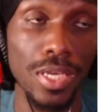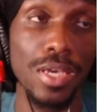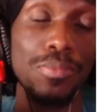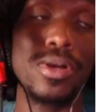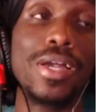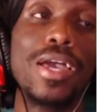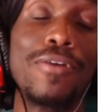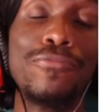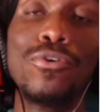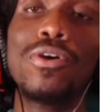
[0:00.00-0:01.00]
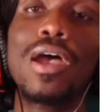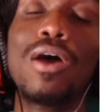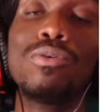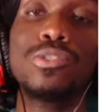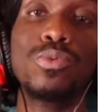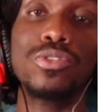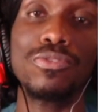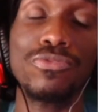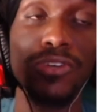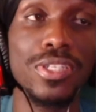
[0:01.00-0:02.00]
But I got four hours worth of
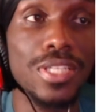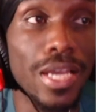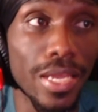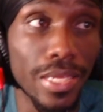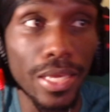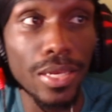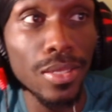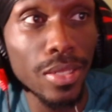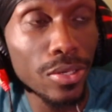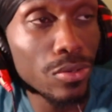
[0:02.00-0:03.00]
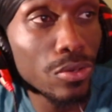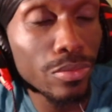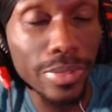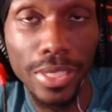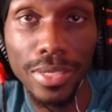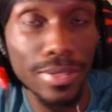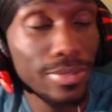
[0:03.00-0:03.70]
footage I gotta edit later on, man.